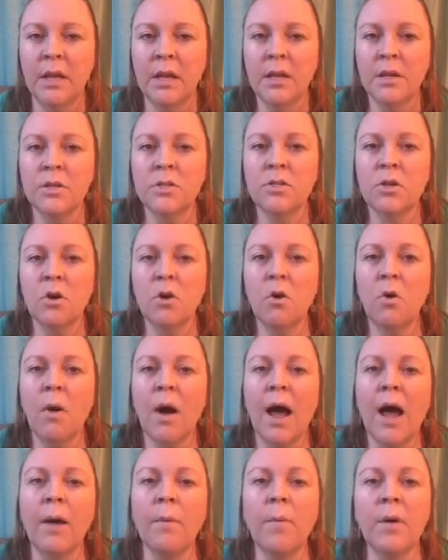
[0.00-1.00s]
So
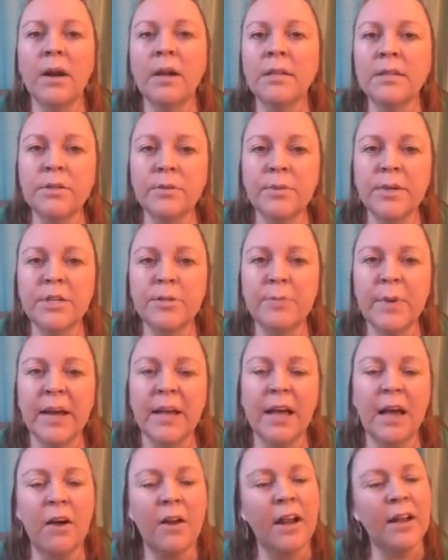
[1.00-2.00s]
I wanted to reach back out.